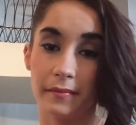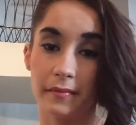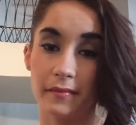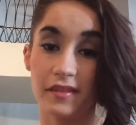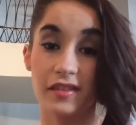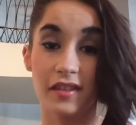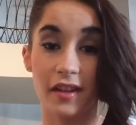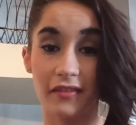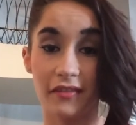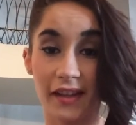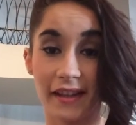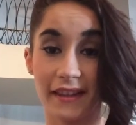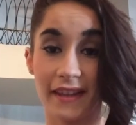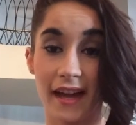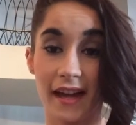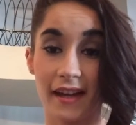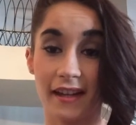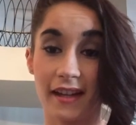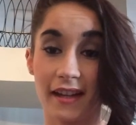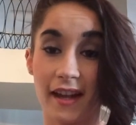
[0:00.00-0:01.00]
stuff like
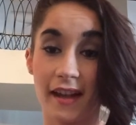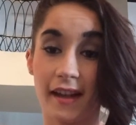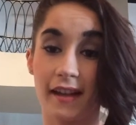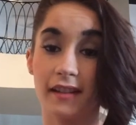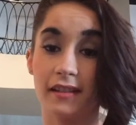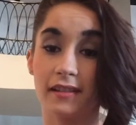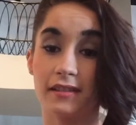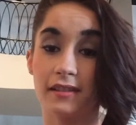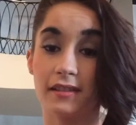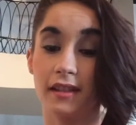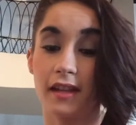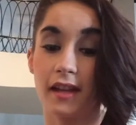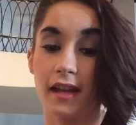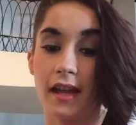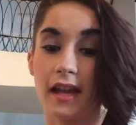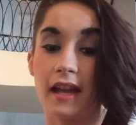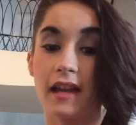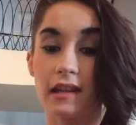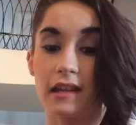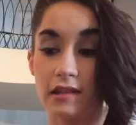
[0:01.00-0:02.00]
that. And
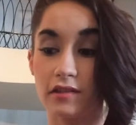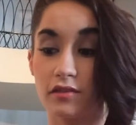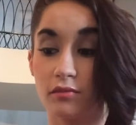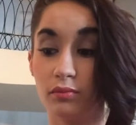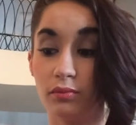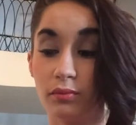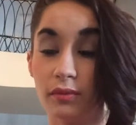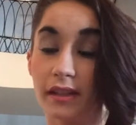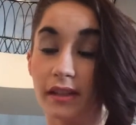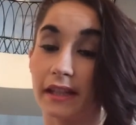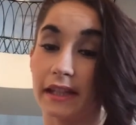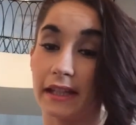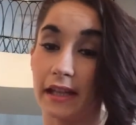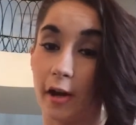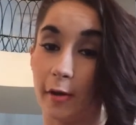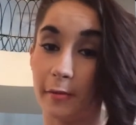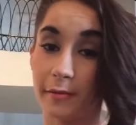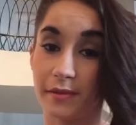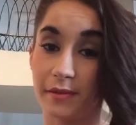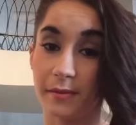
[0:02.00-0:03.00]
it has really
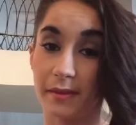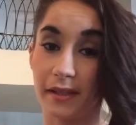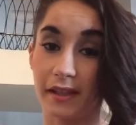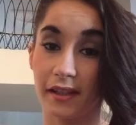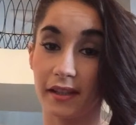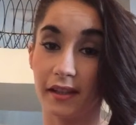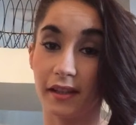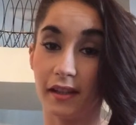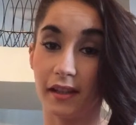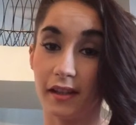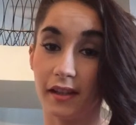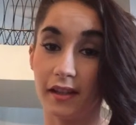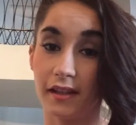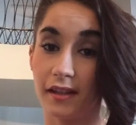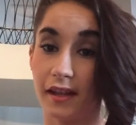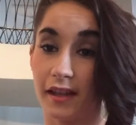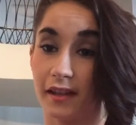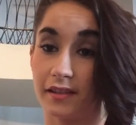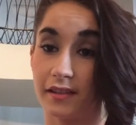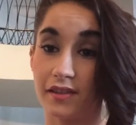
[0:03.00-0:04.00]
helped me
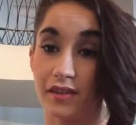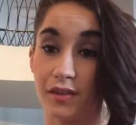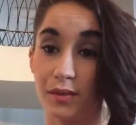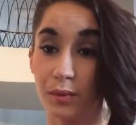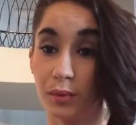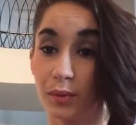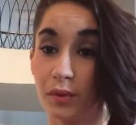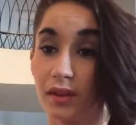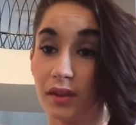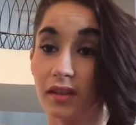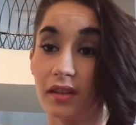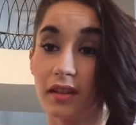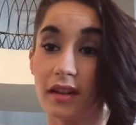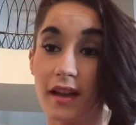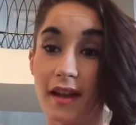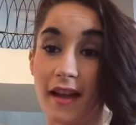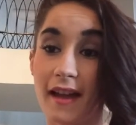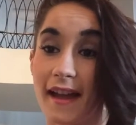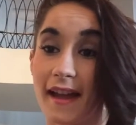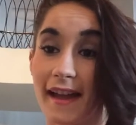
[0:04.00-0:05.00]
in school
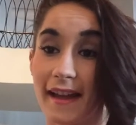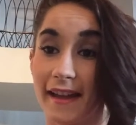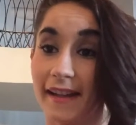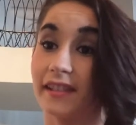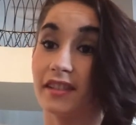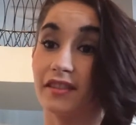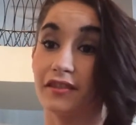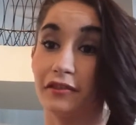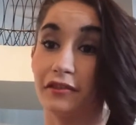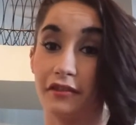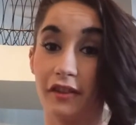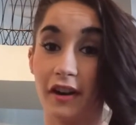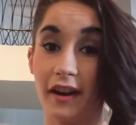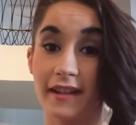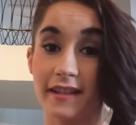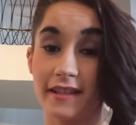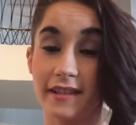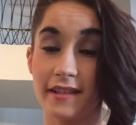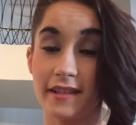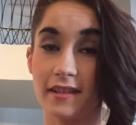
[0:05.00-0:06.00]
and in
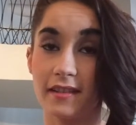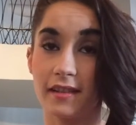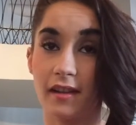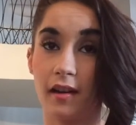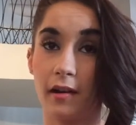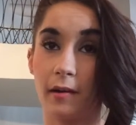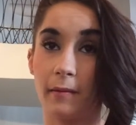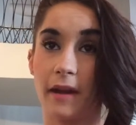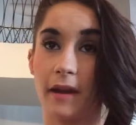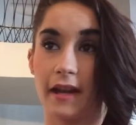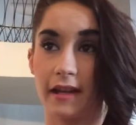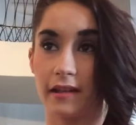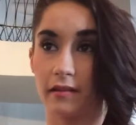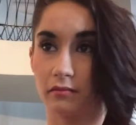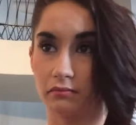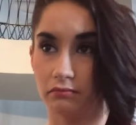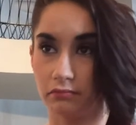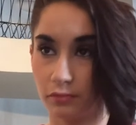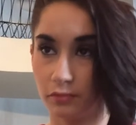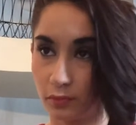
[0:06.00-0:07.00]
friends. I
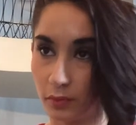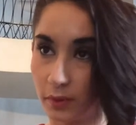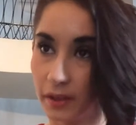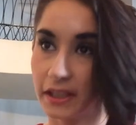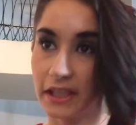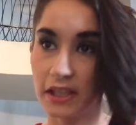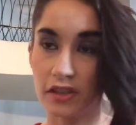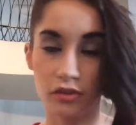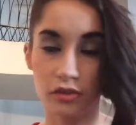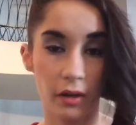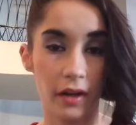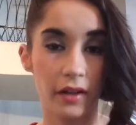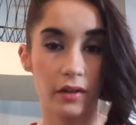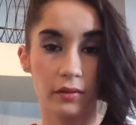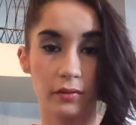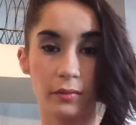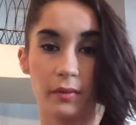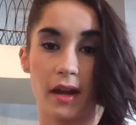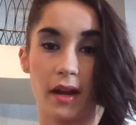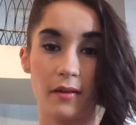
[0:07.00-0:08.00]
really
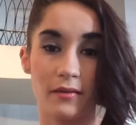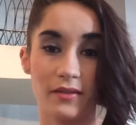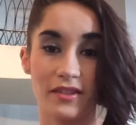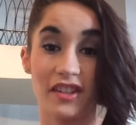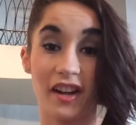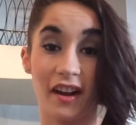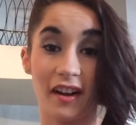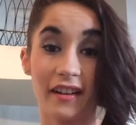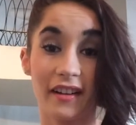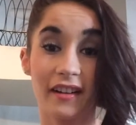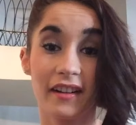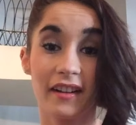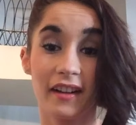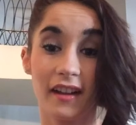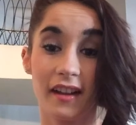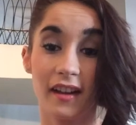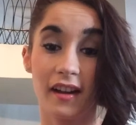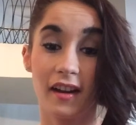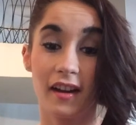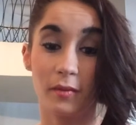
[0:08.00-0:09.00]
struggled when I was young
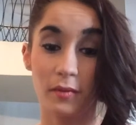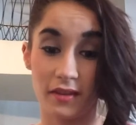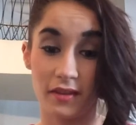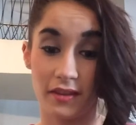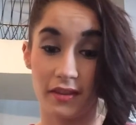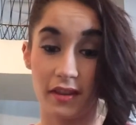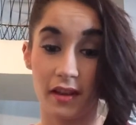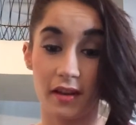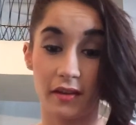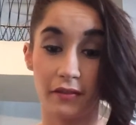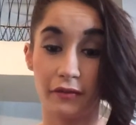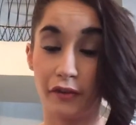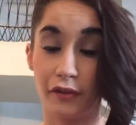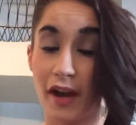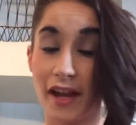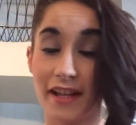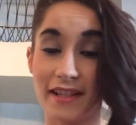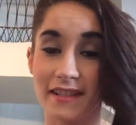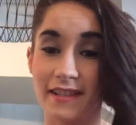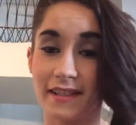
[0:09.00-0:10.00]
with
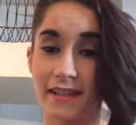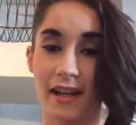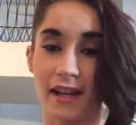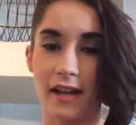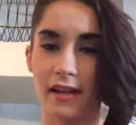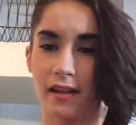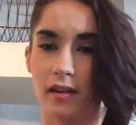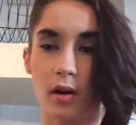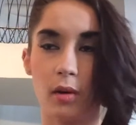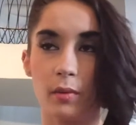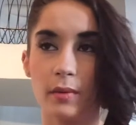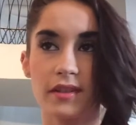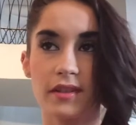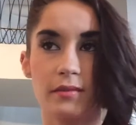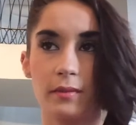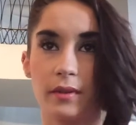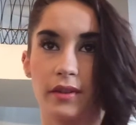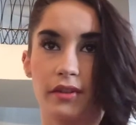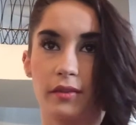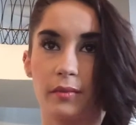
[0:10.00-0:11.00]
friends, and I always
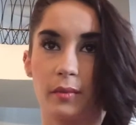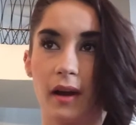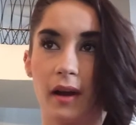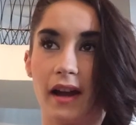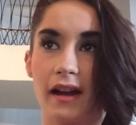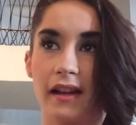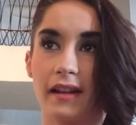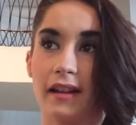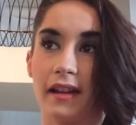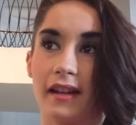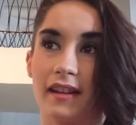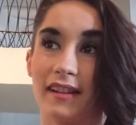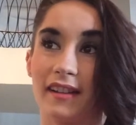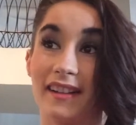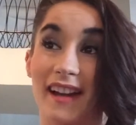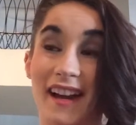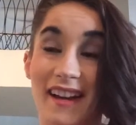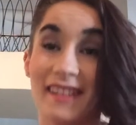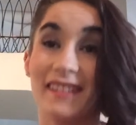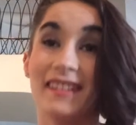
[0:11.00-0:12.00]
wondered why, and it
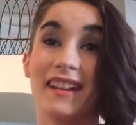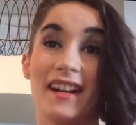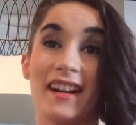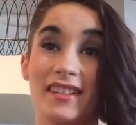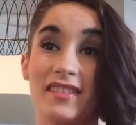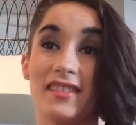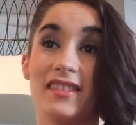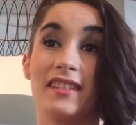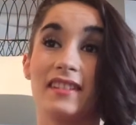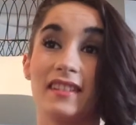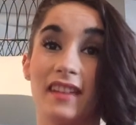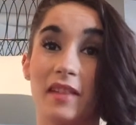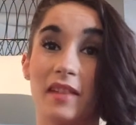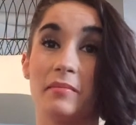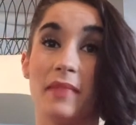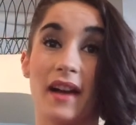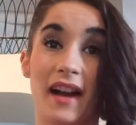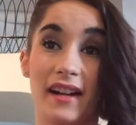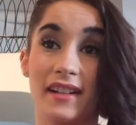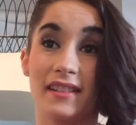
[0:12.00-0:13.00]
kind of actually led
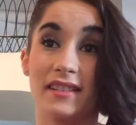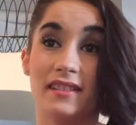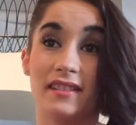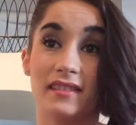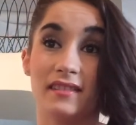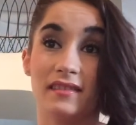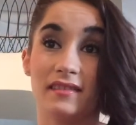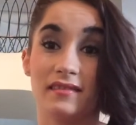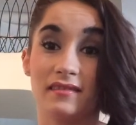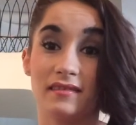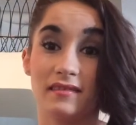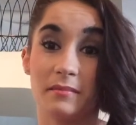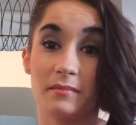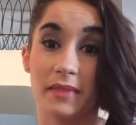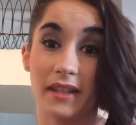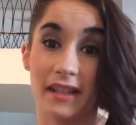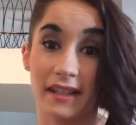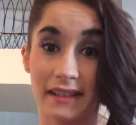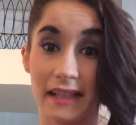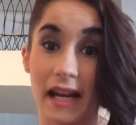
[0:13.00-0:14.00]
back to
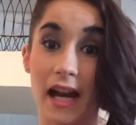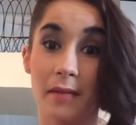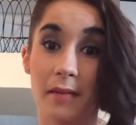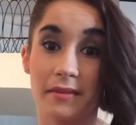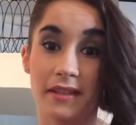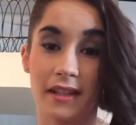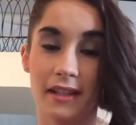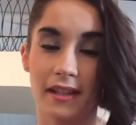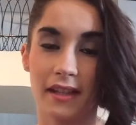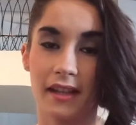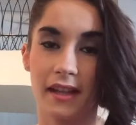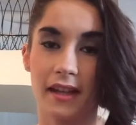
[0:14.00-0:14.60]
being adopted.